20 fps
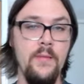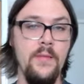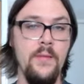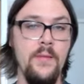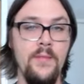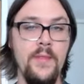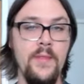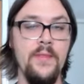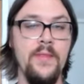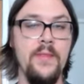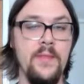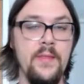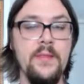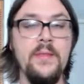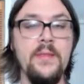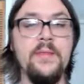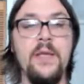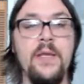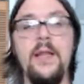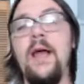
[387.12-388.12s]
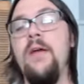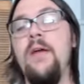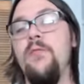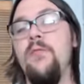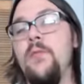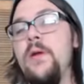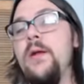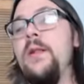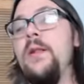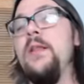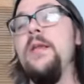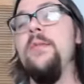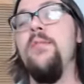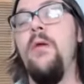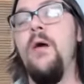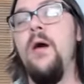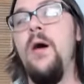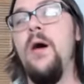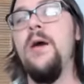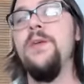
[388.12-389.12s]
this could have really
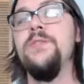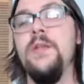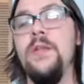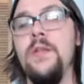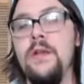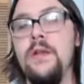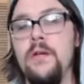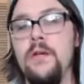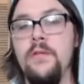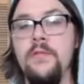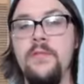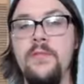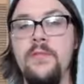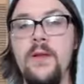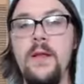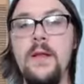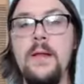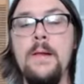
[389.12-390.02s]
positive